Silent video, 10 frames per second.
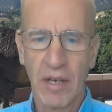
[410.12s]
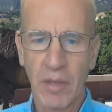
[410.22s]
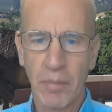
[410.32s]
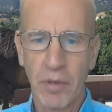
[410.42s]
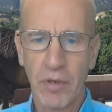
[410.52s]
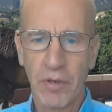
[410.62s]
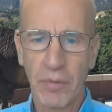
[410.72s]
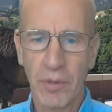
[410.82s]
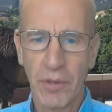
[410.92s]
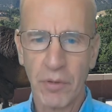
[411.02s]
Computers
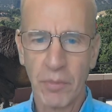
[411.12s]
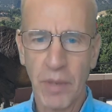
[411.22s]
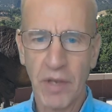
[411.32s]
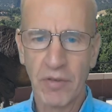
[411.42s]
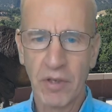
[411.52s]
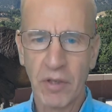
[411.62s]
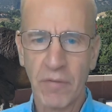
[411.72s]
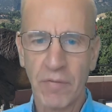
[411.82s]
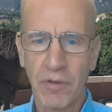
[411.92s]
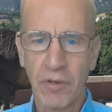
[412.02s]
were used basically
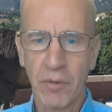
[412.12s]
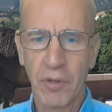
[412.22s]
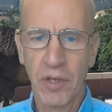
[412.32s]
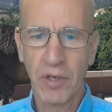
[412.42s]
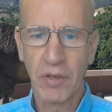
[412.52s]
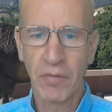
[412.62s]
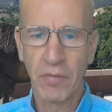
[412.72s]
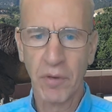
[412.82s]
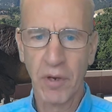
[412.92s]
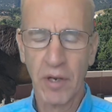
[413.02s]
for two things,
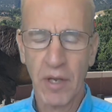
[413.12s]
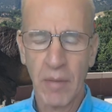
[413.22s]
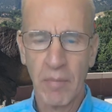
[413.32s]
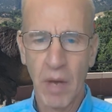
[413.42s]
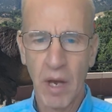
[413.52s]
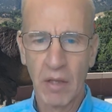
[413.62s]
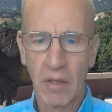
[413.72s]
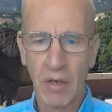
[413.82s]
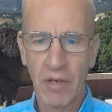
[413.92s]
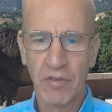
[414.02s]
for
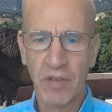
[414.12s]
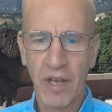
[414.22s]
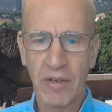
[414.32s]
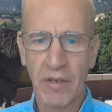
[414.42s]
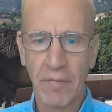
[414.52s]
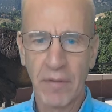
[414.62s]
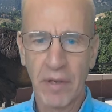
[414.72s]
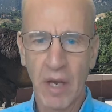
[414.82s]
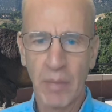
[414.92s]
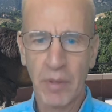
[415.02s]
large scientific
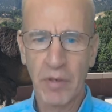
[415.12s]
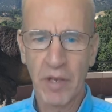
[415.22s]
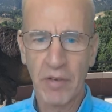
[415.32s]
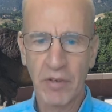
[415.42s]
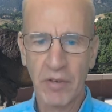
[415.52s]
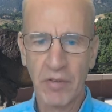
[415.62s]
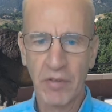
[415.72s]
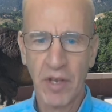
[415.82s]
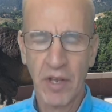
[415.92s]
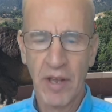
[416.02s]
computations
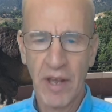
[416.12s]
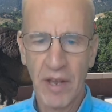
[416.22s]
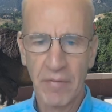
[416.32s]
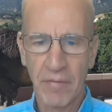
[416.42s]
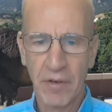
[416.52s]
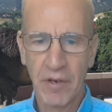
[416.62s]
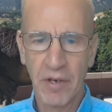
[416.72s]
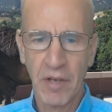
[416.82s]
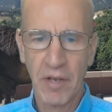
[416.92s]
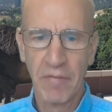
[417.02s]
and for
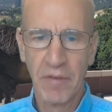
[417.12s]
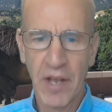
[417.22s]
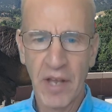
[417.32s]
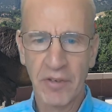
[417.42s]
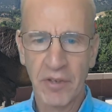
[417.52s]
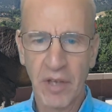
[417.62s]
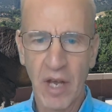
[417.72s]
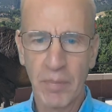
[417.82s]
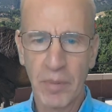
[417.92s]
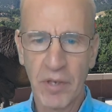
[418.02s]
financial
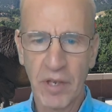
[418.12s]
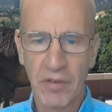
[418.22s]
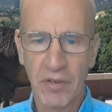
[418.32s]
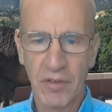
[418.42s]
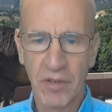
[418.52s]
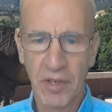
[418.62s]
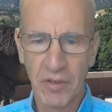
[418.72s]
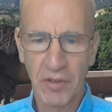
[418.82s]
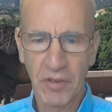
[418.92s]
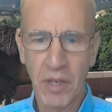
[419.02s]
computations, such
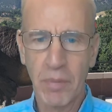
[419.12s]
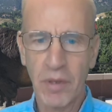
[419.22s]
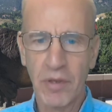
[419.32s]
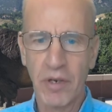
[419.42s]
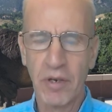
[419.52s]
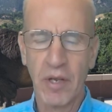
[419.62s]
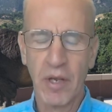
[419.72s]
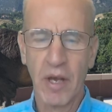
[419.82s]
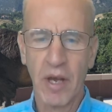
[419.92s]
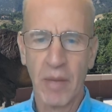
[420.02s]
as keeping your
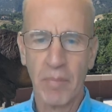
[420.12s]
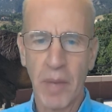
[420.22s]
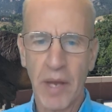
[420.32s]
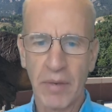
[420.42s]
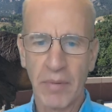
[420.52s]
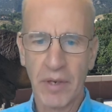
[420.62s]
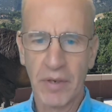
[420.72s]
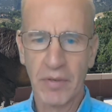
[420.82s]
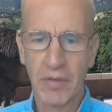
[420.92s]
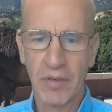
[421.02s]
bank
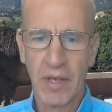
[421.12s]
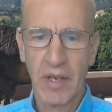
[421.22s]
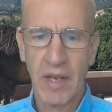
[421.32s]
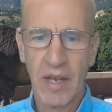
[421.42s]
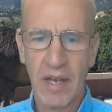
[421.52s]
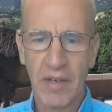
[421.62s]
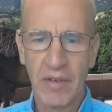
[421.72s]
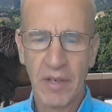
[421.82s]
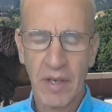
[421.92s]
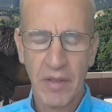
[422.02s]
records.
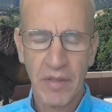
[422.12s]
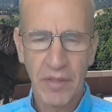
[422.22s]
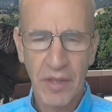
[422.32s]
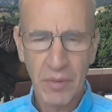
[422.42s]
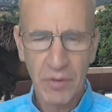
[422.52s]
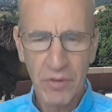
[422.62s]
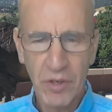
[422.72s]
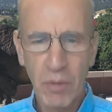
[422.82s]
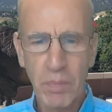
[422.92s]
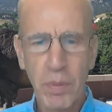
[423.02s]
And there was
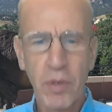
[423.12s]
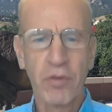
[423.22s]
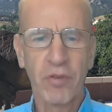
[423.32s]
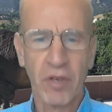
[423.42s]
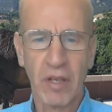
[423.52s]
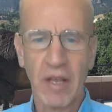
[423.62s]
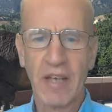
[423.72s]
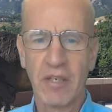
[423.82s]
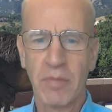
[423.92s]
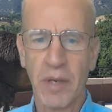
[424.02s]
no personal
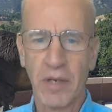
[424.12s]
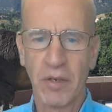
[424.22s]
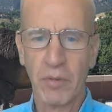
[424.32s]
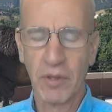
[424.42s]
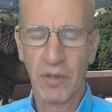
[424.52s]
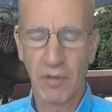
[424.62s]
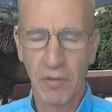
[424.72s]
aspect to it. This